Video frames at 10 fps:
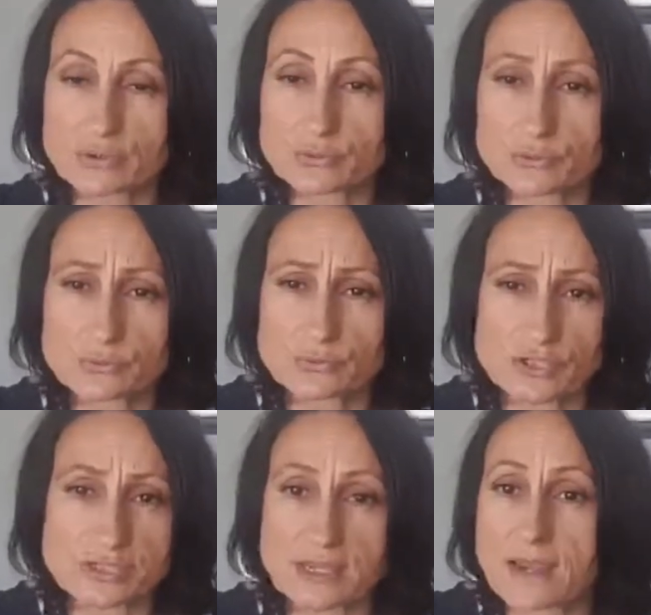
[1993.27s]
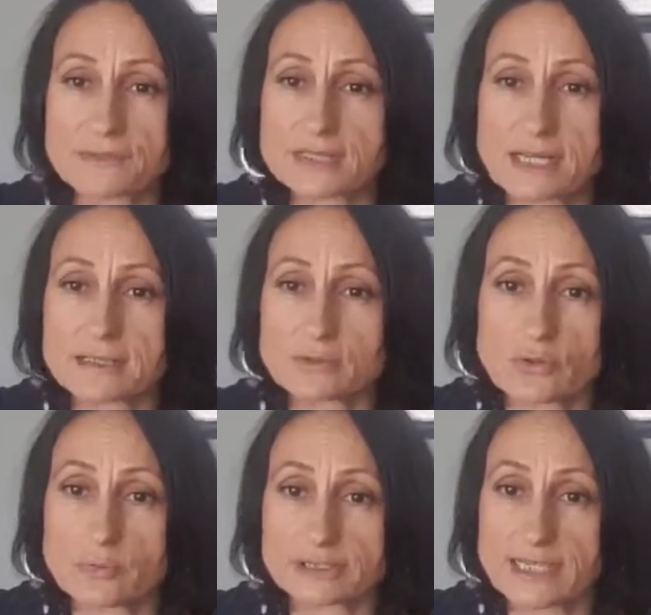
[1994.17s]
to do just everyday
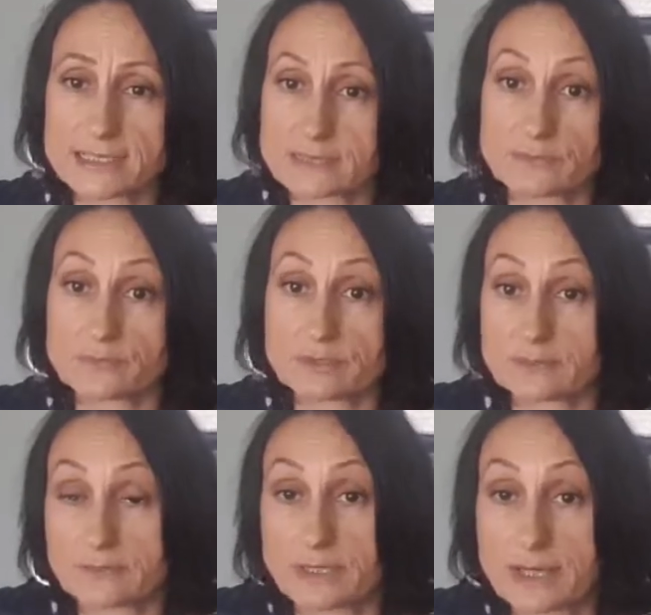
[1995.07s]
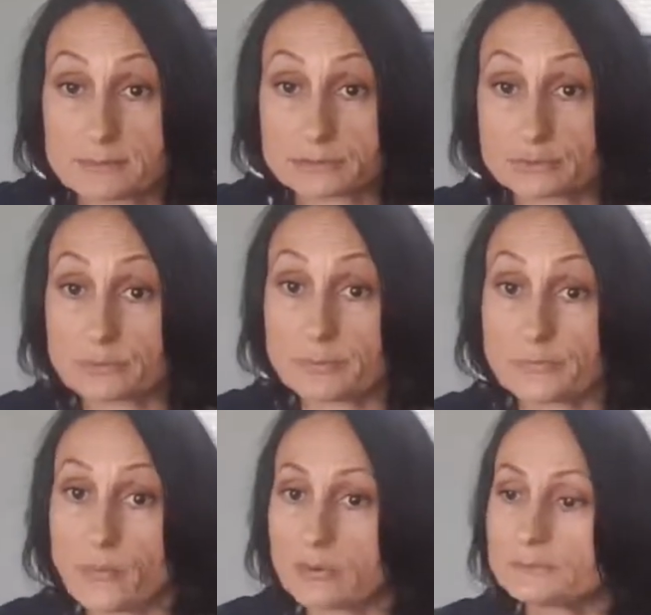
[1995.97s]
normal tasks what we were able to do
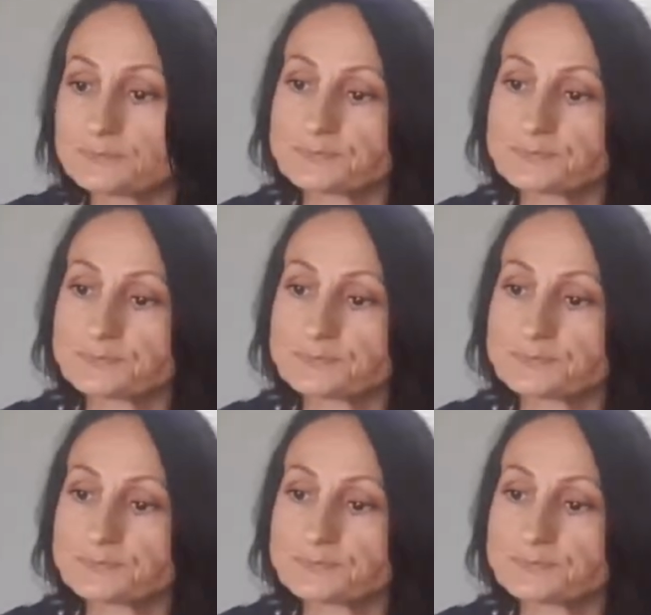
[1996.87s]
before.